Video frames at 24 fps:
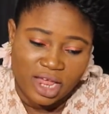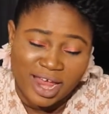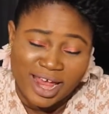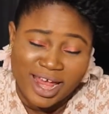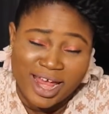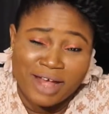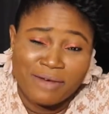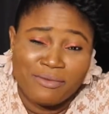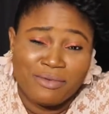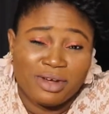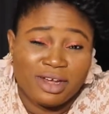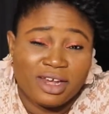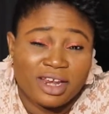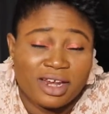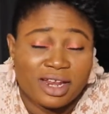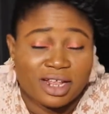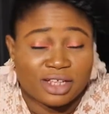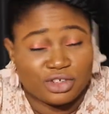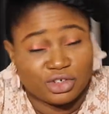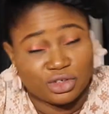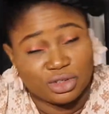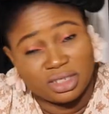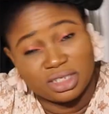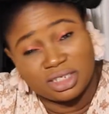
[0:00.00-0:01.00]
Every day
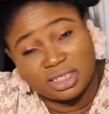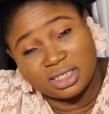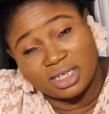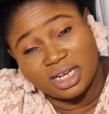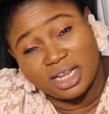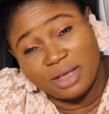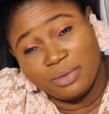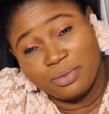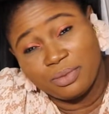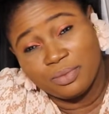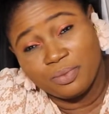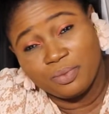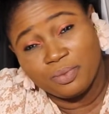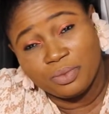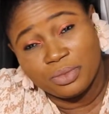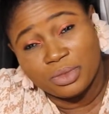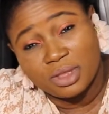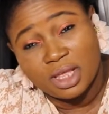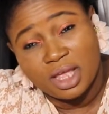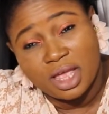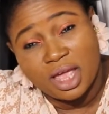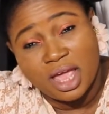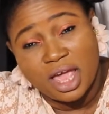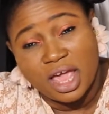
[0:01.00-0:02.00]
that you sleep
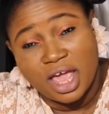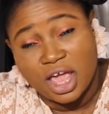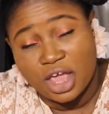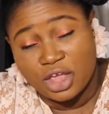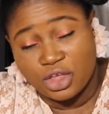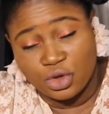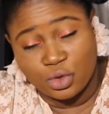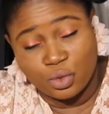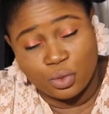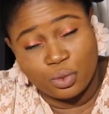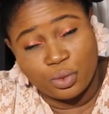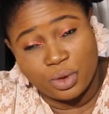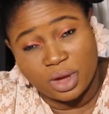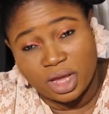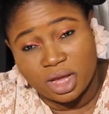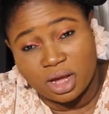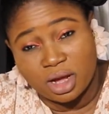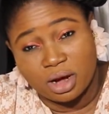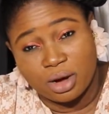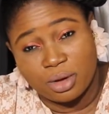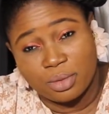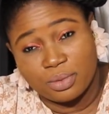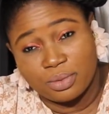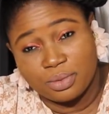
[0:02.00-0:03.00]
and you wake
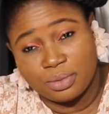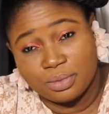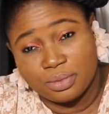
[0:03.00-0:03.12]
up,